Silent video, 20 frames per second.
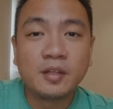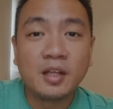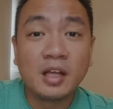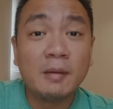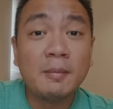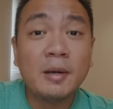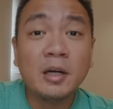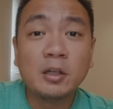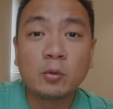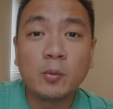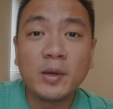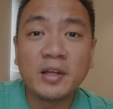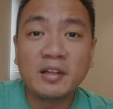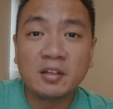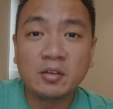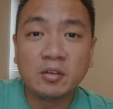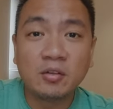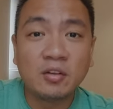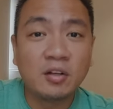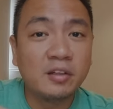And about twenty
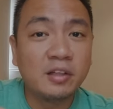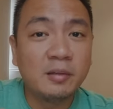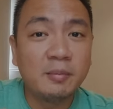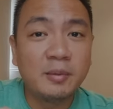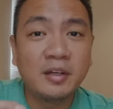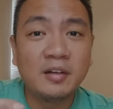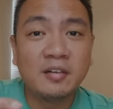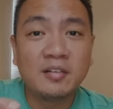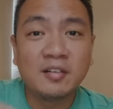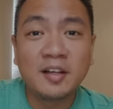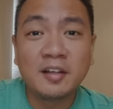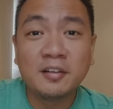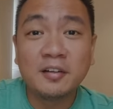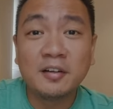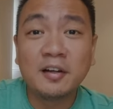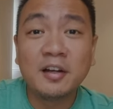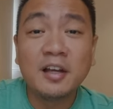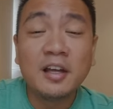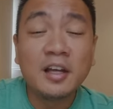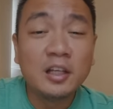to thirty minutes
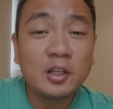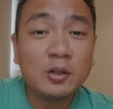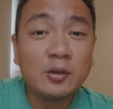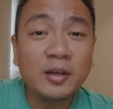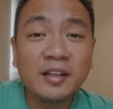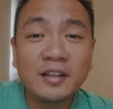later, you